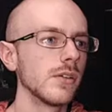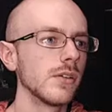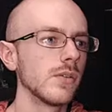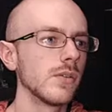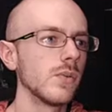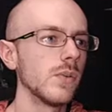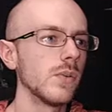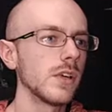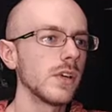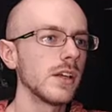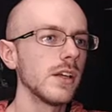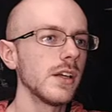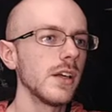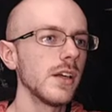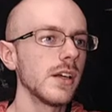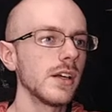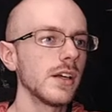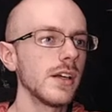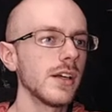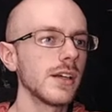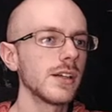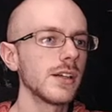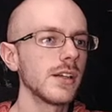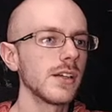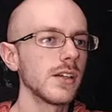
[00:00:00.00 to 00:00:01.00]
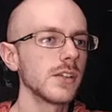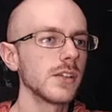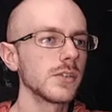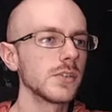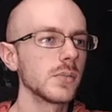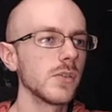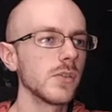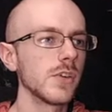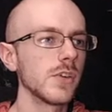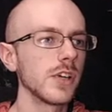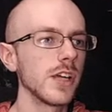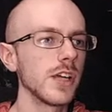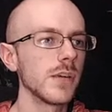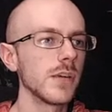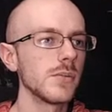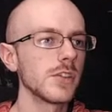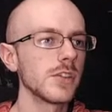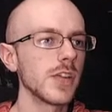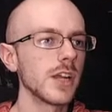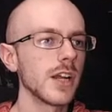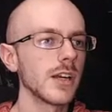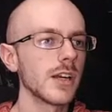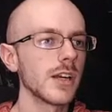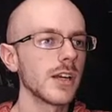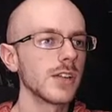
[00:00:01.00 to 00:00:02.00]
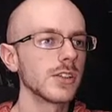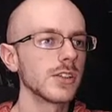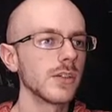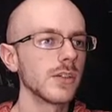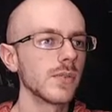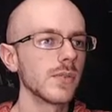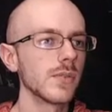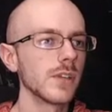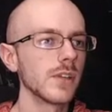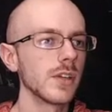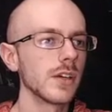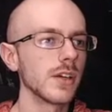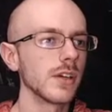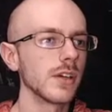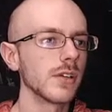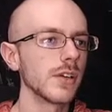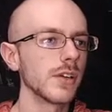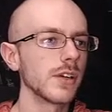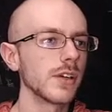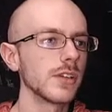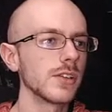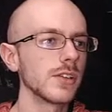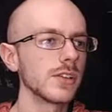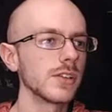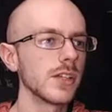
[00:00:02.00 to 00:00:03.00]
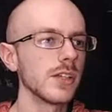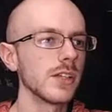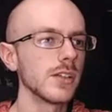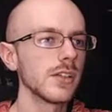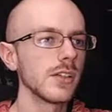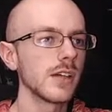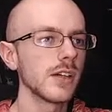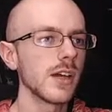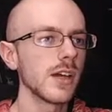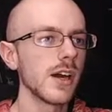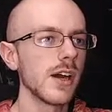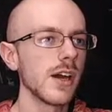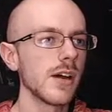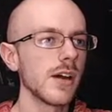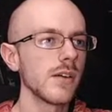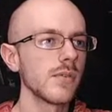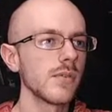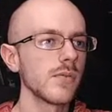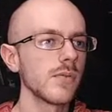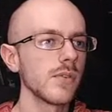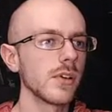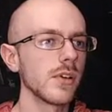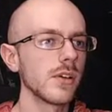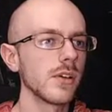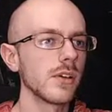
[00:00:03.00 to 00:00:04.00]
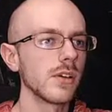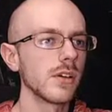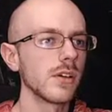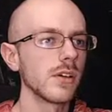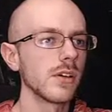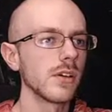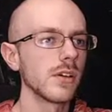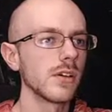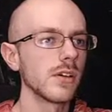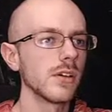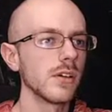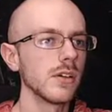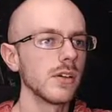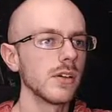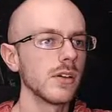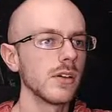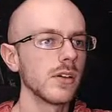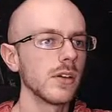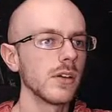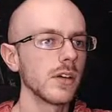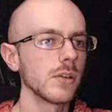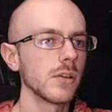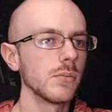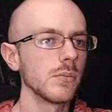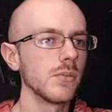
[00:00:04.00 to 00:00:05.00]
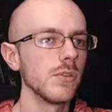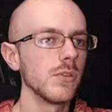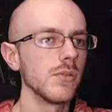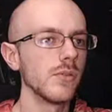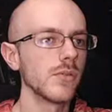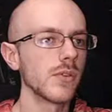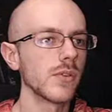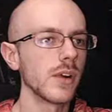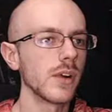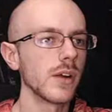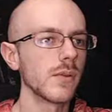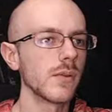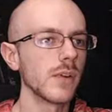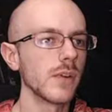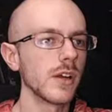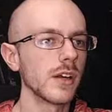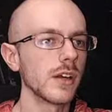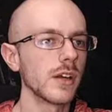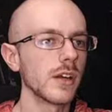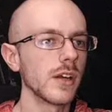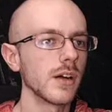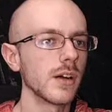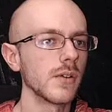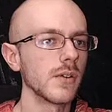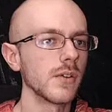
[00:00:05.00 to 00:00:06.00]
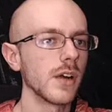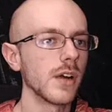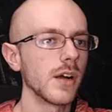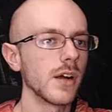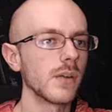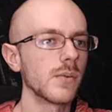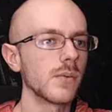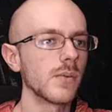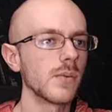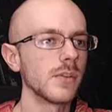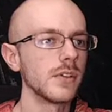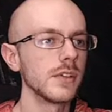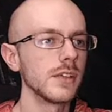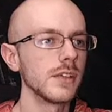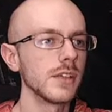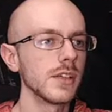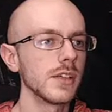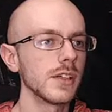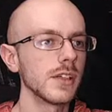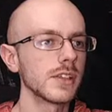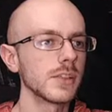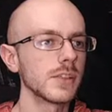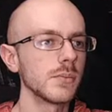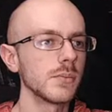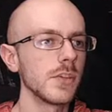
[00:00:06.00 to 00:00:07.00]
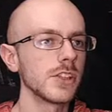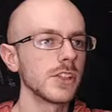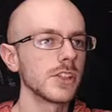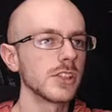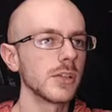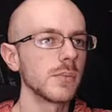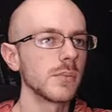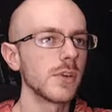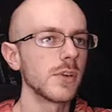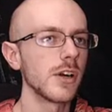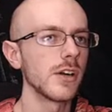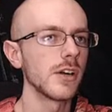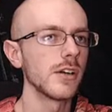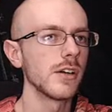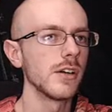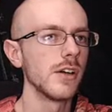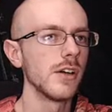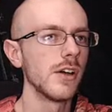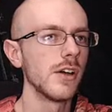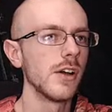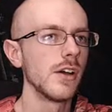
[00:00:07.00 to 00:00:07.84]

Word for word: What can I get that does more damage and gets over there? Like, does anything have a good, like, move rate right now? Not really. That's the messed up part.